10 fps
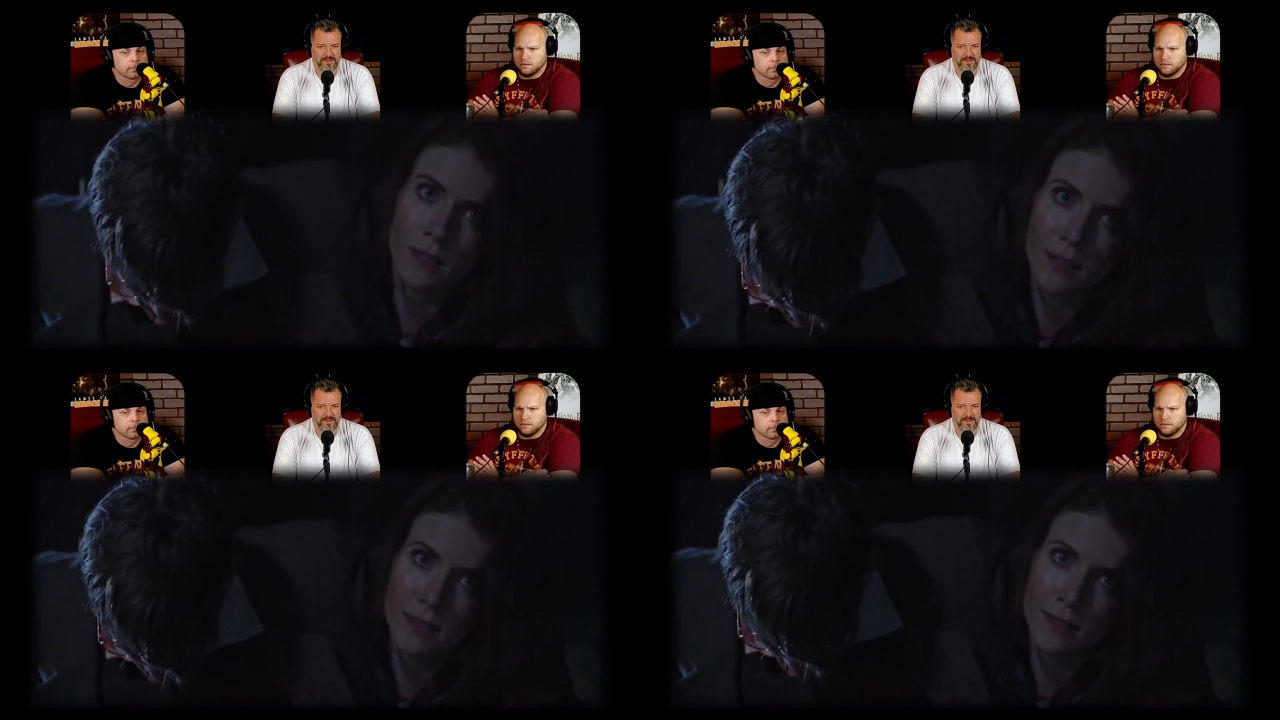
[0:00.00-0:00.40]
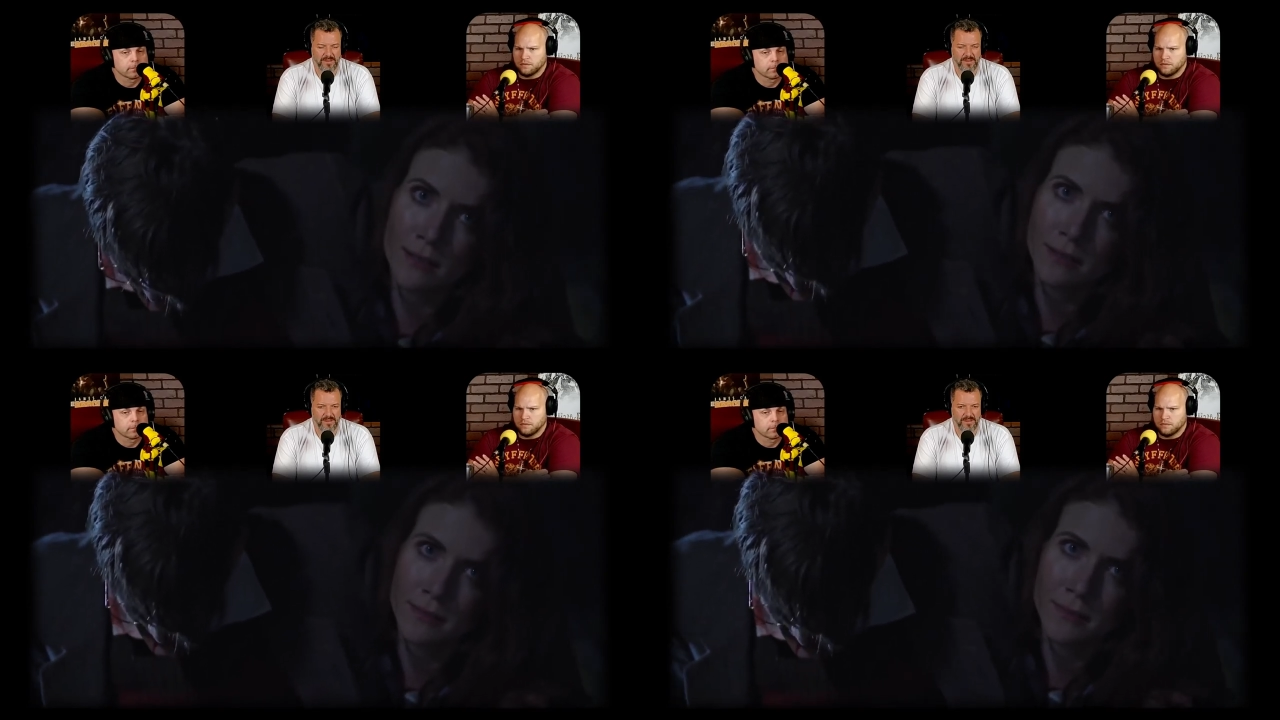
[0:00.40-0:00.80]

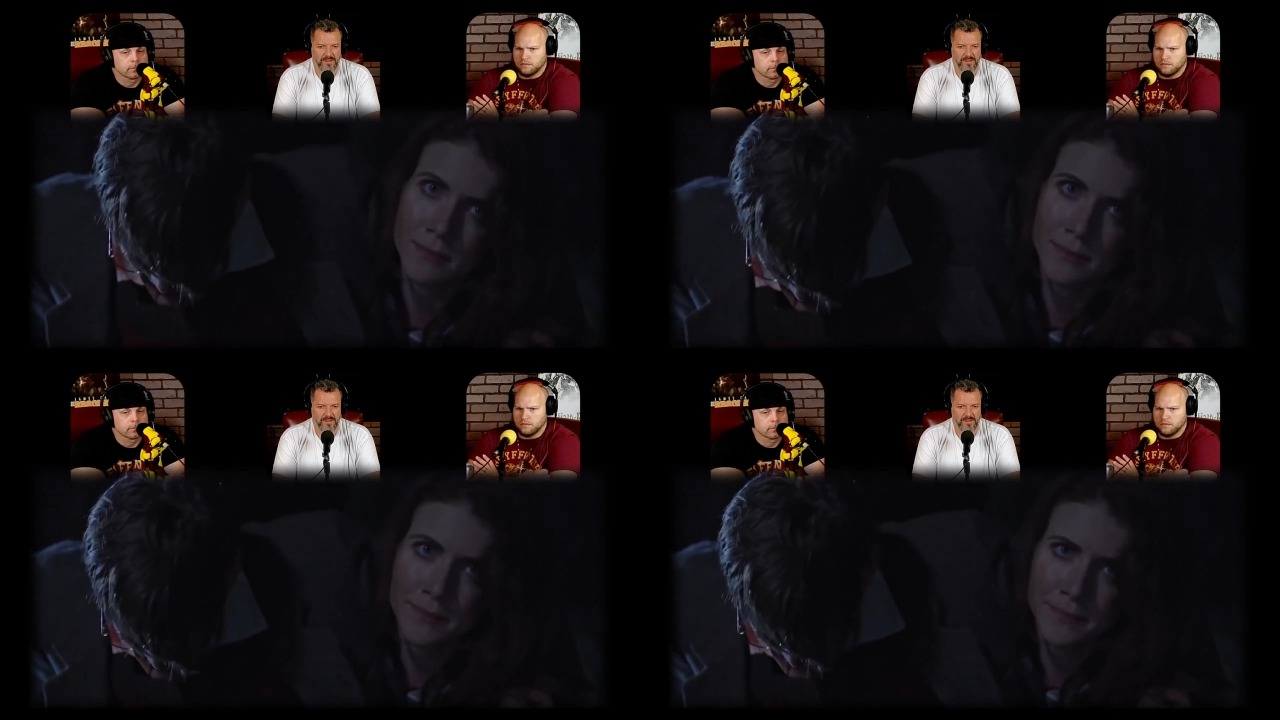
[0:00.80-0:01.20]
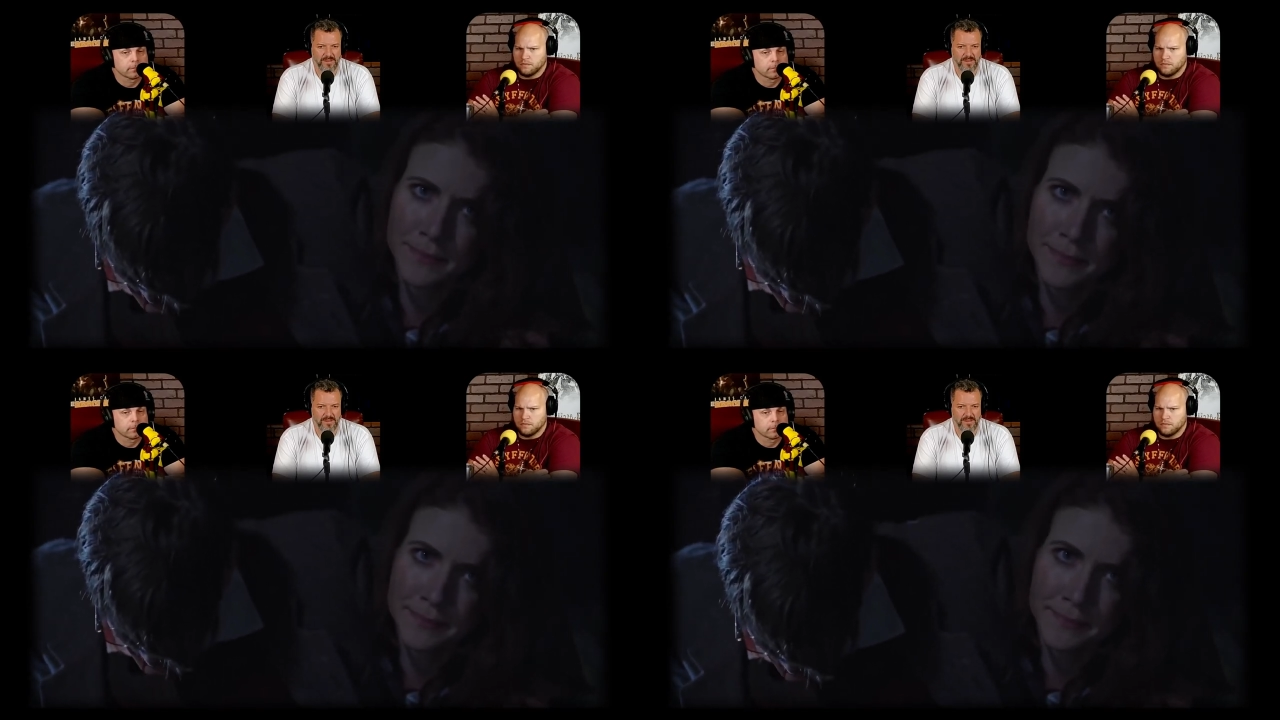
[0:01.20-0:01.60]

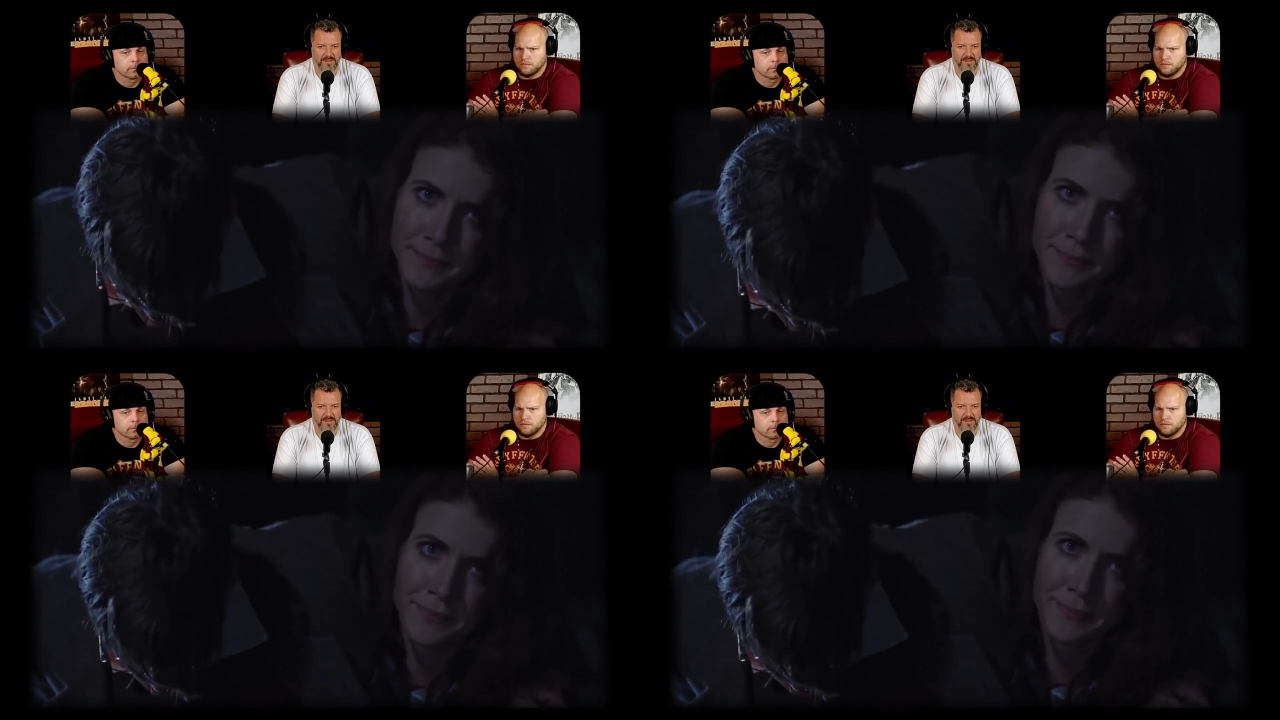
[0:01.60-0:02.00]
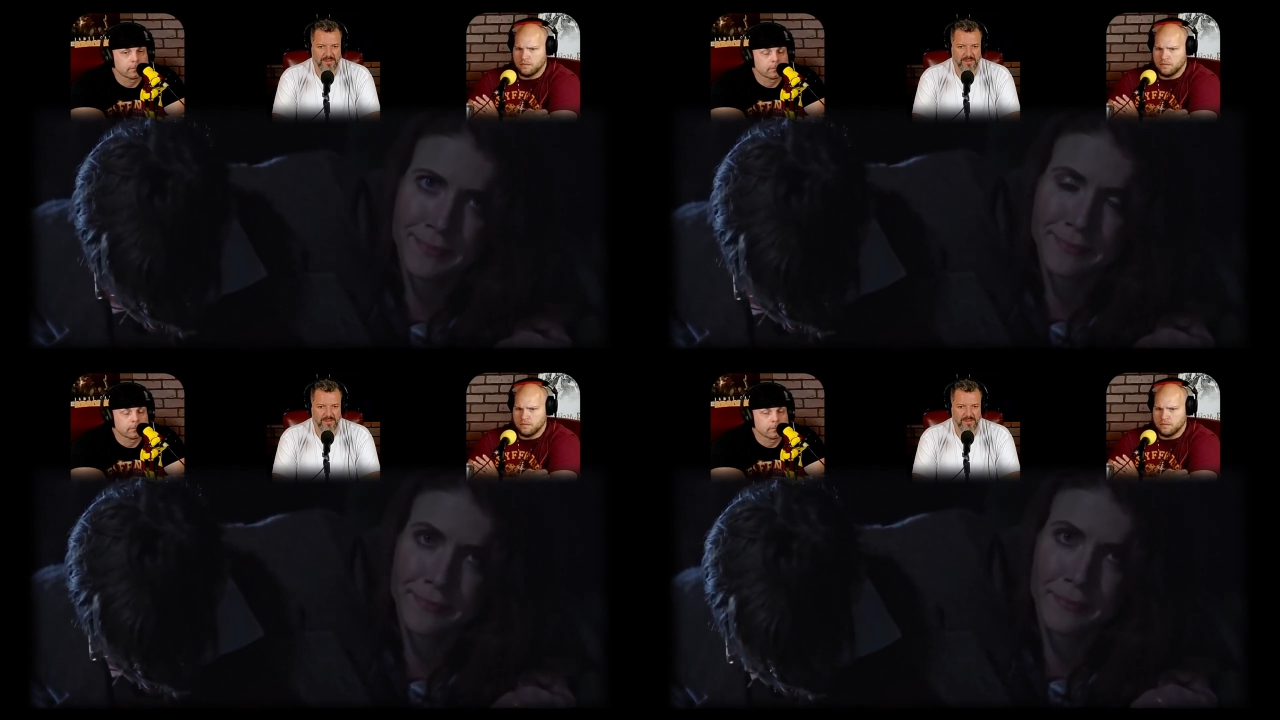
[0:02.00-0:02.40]

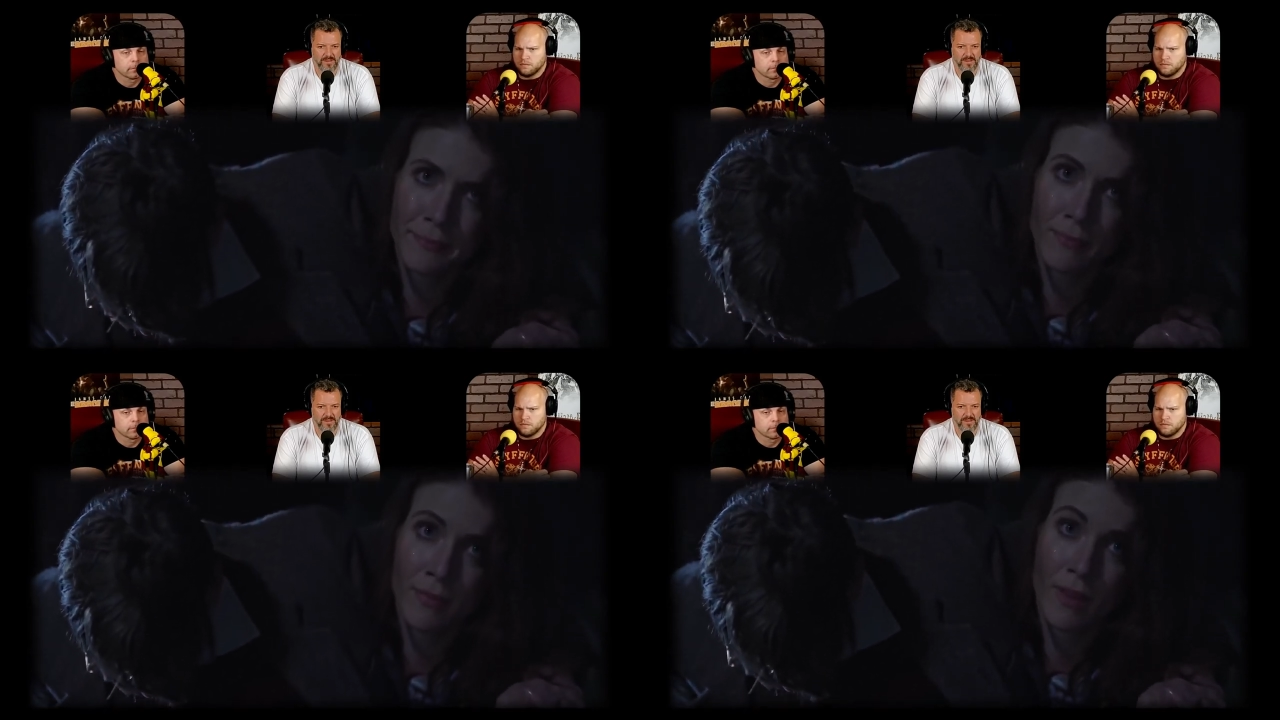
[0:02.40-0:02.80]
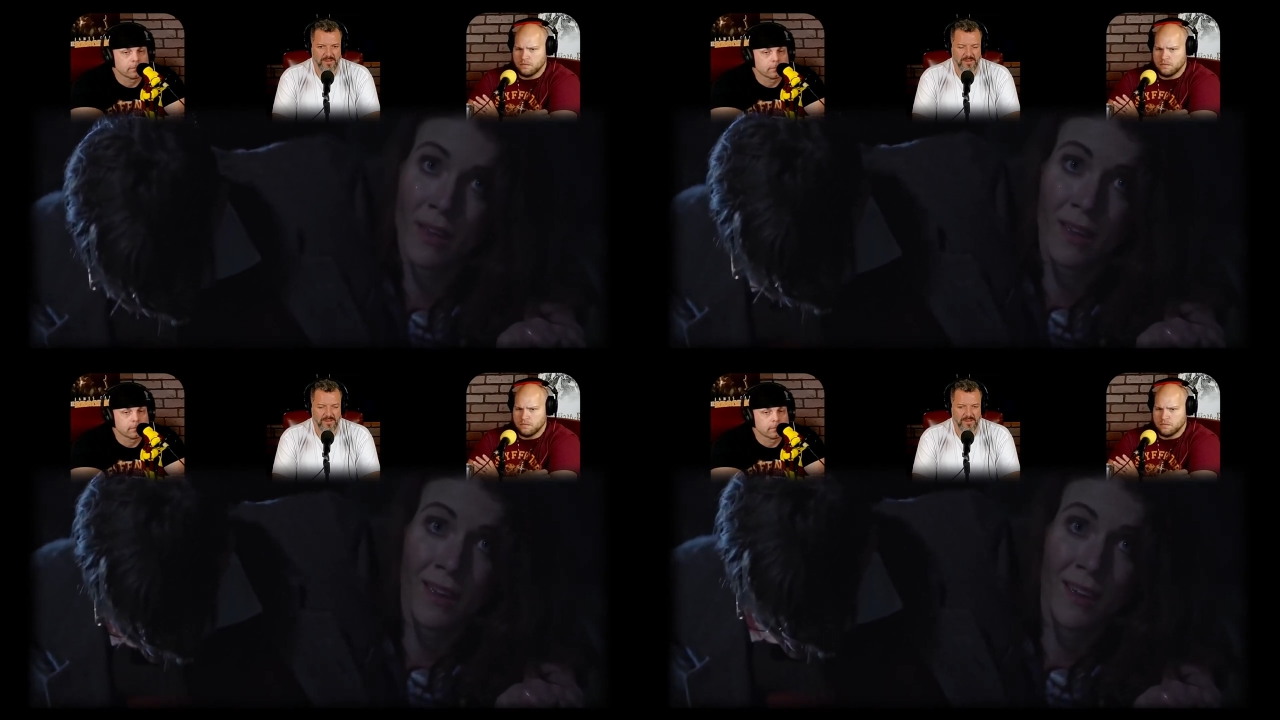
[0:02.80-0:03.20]
(no one is talking)